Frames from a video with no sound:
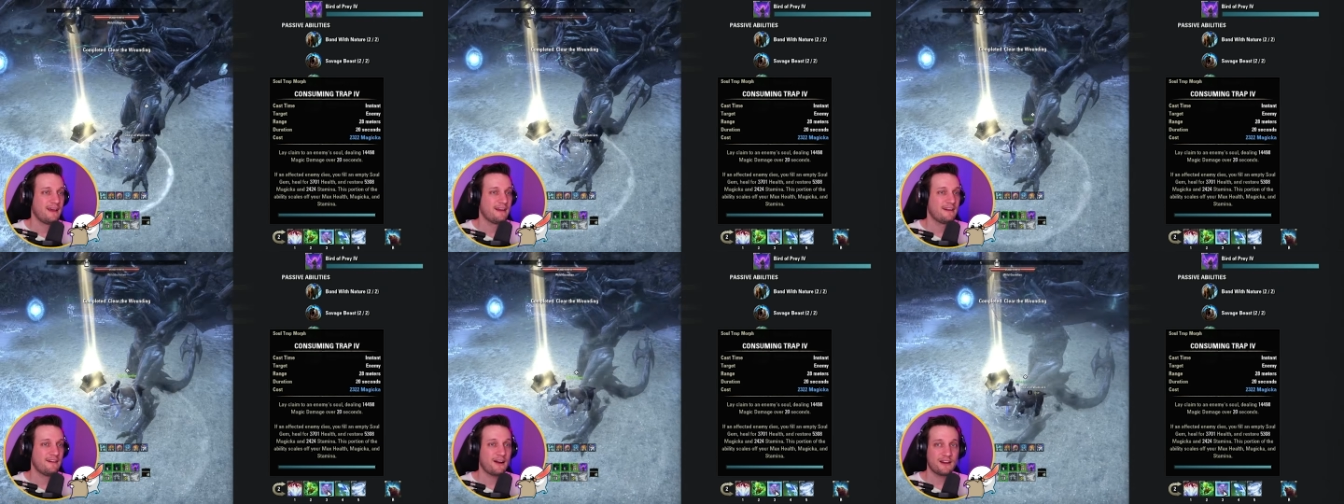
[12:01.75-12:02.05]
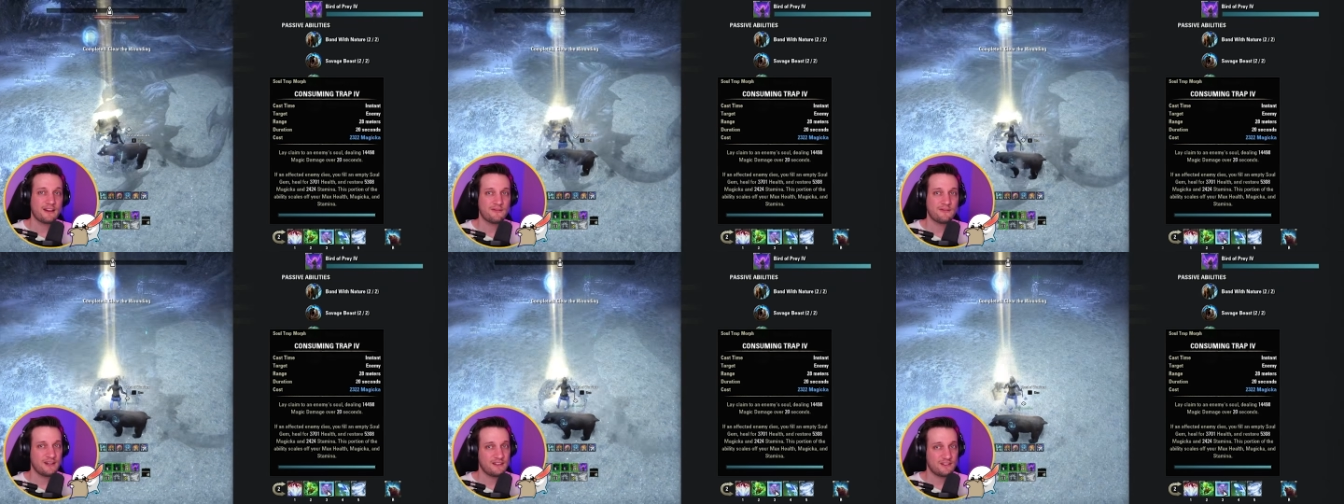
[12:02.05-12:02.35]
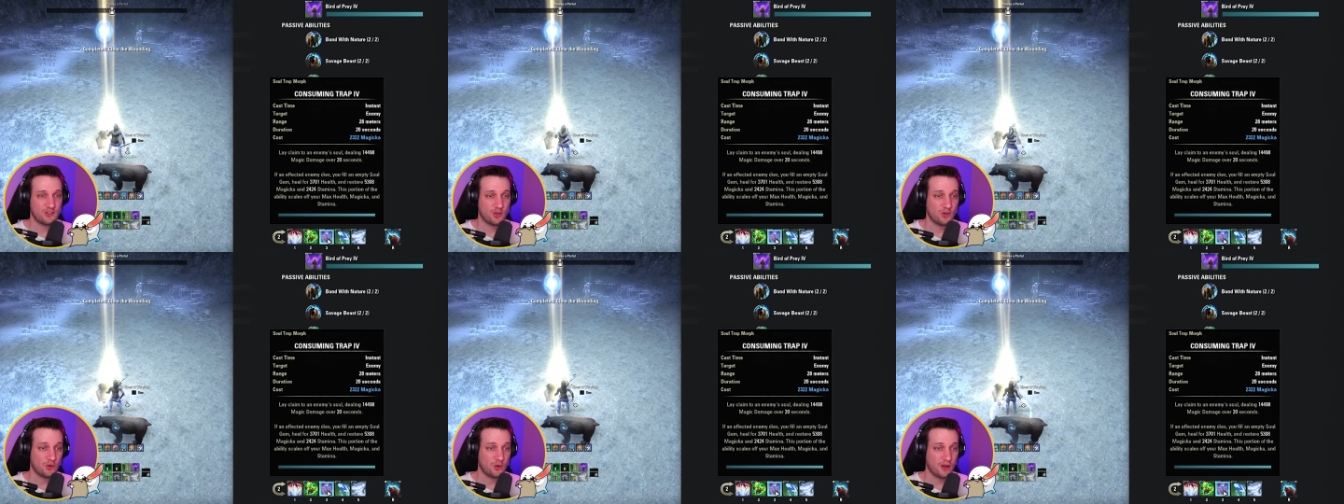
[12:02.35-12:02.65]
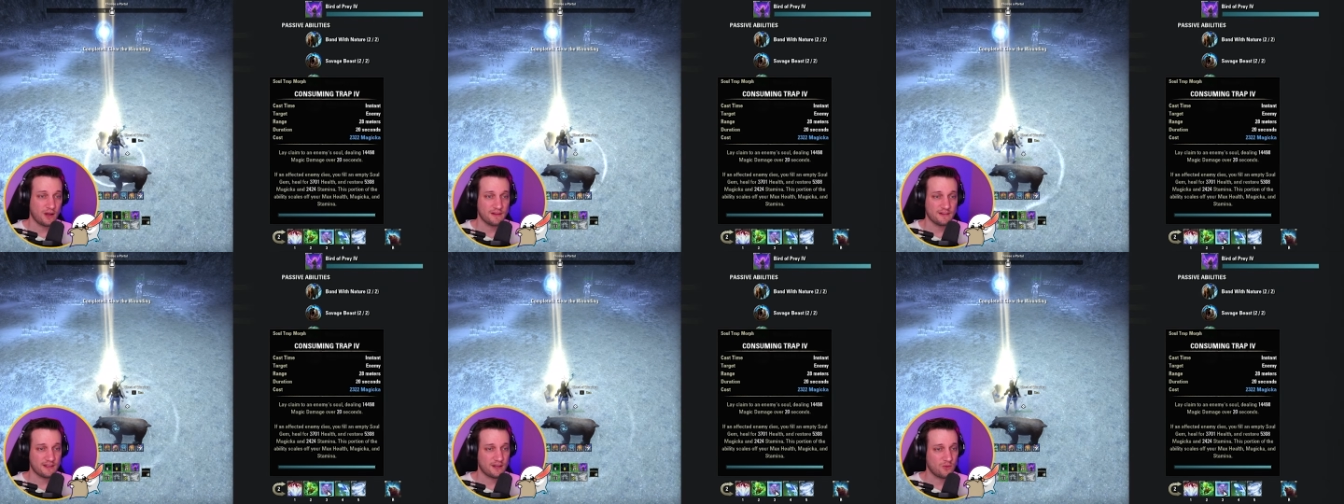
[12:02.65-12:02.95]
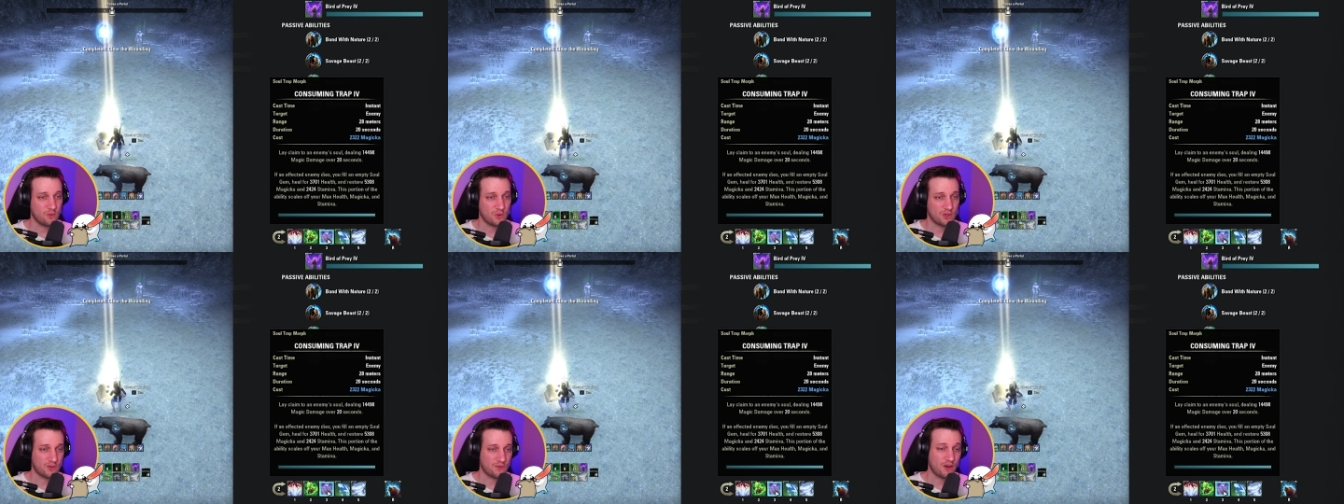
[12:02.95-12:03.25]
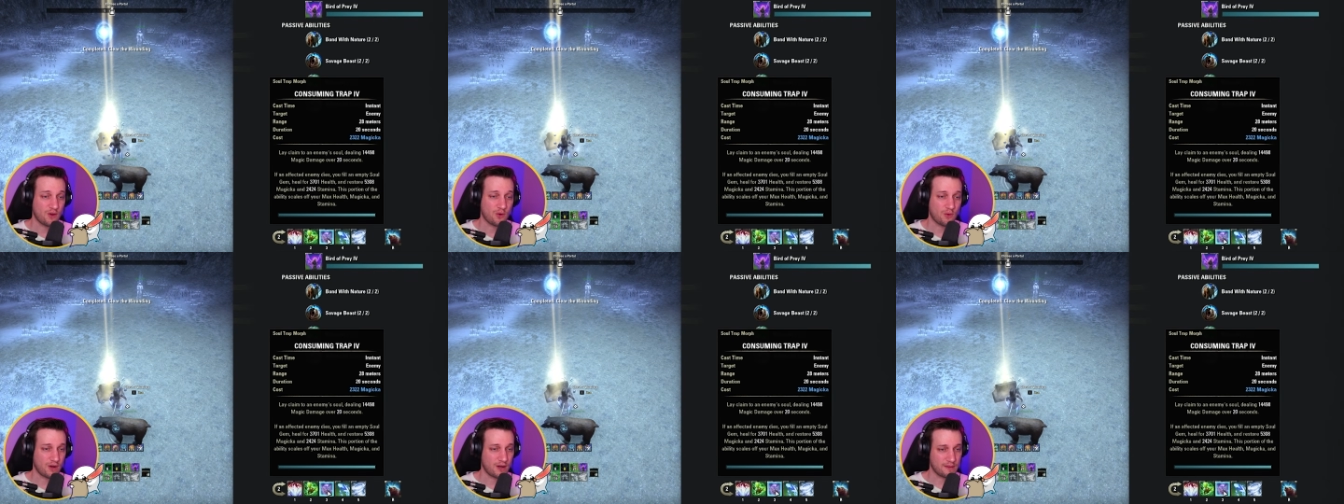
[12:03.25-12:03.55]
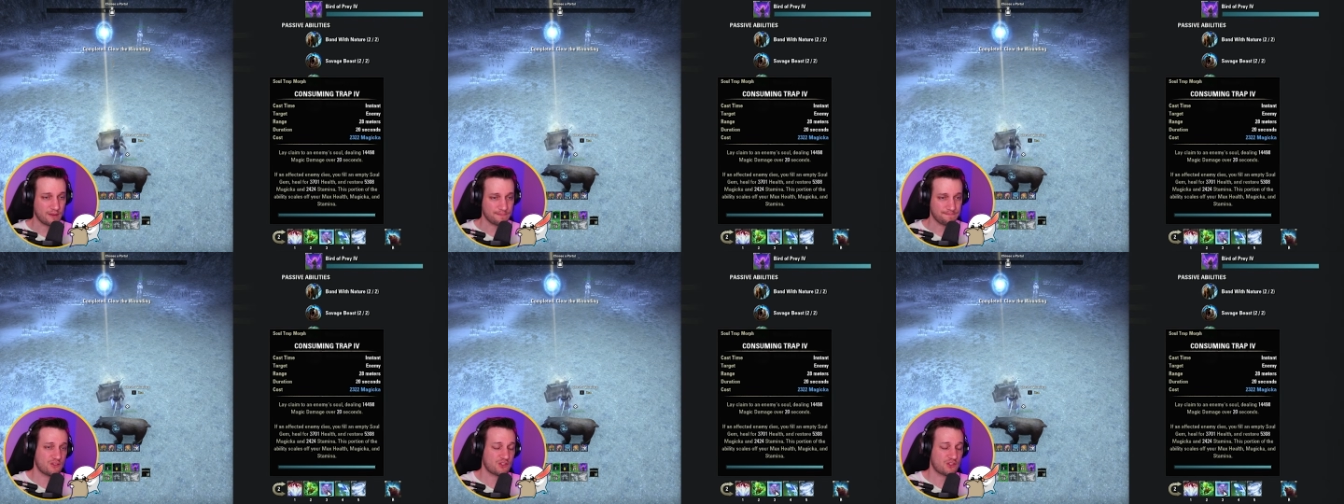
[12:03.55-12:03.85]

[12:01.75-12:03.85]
not even in solo content, which felt great.